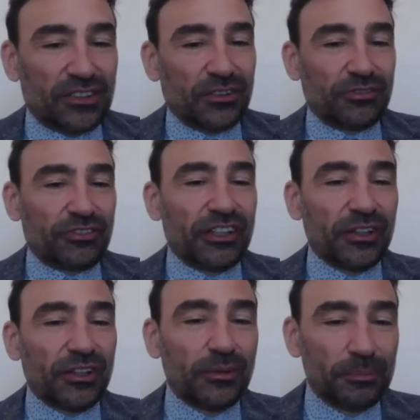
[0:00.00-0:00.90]
any
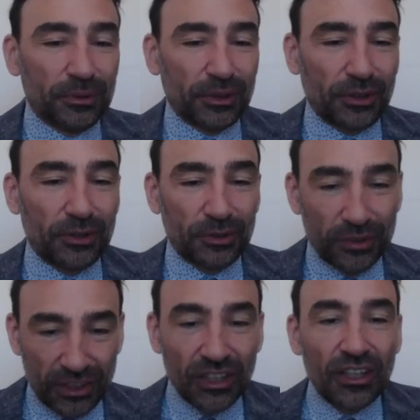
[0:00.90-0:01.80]
computer course.
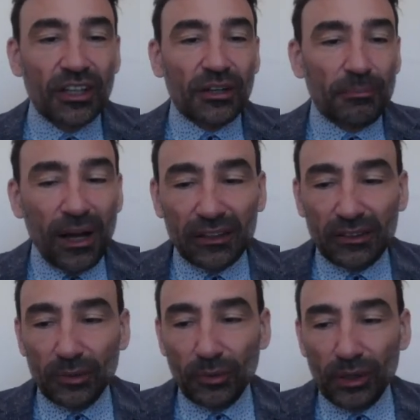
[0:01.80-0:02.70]
But we
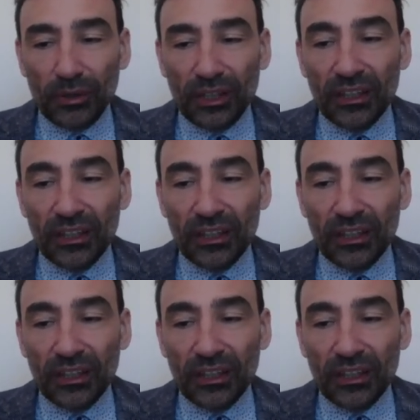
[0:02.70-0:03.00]
will